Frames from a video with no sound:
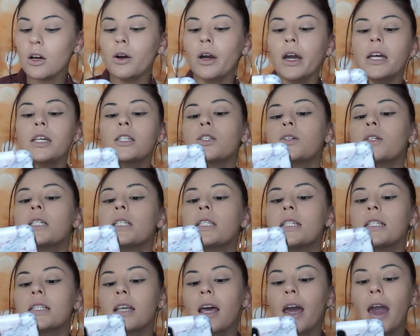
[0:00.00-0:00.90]
Okay, so this
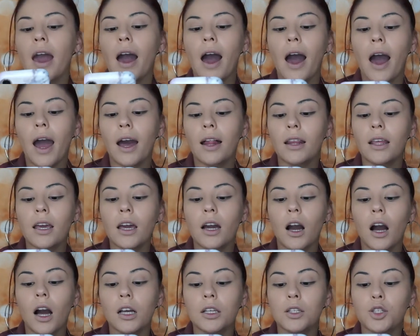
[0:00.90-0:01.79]
is a highly
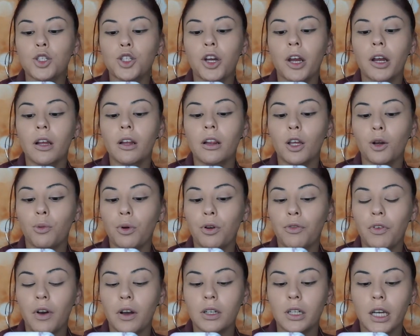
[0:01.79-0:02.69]
concentrated liquid
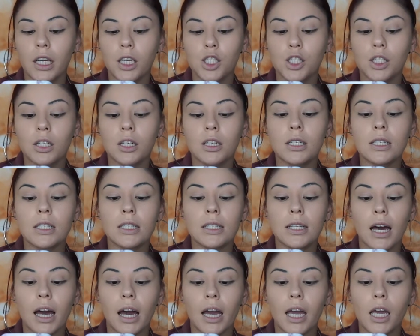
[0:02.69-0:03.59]
foundation
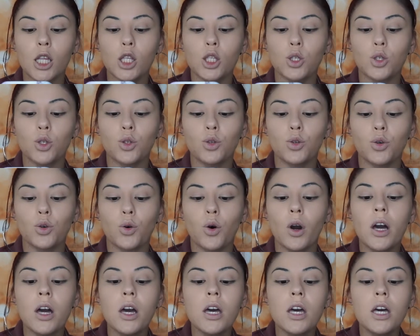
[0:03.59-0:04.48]
designed to
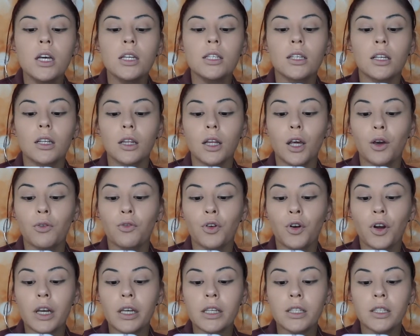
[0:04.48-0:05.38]

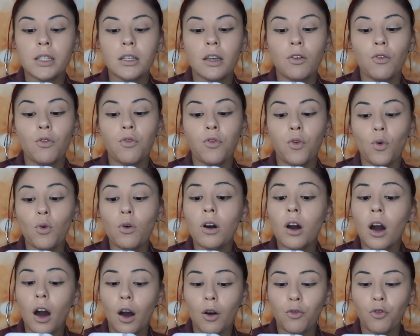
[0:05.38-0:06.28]
deliver instant full
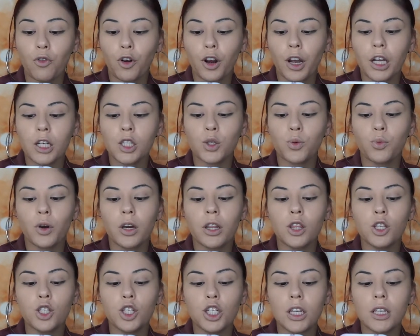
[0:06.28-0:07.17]
coverage
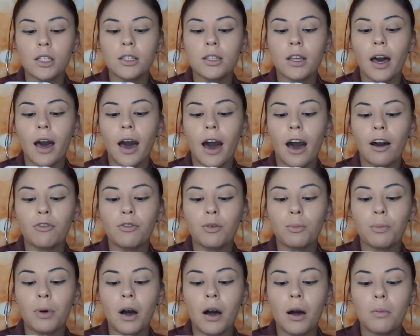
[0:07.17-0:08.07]
with just a half a
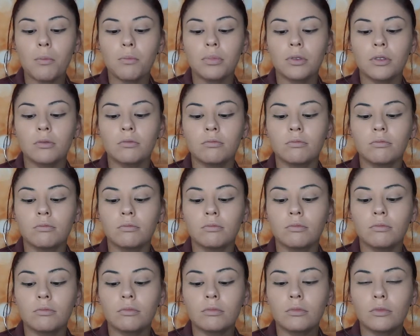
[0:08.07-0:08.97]
pump.
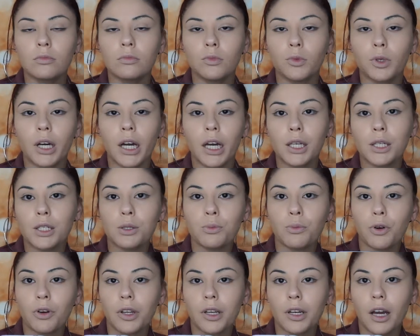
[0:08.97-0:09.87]
Well, I use
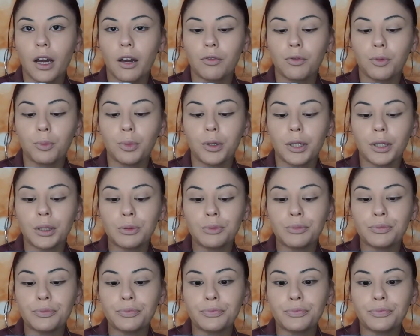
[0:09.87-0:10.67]
more than half a pump.